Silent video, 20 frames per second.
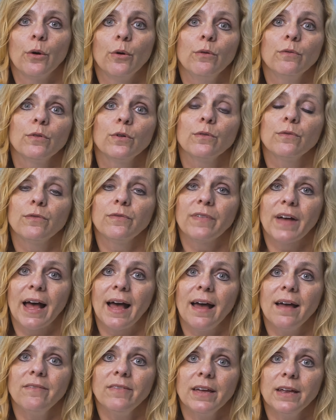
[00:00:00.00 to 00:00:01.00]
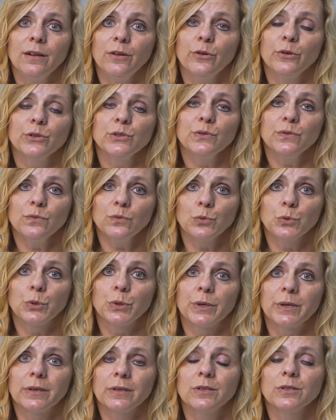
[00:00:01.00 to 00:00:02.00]
over 5 acres of
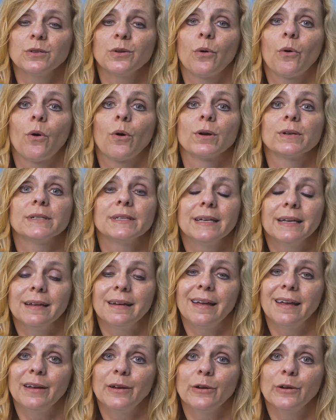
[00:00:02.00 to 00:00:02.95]
woods or 10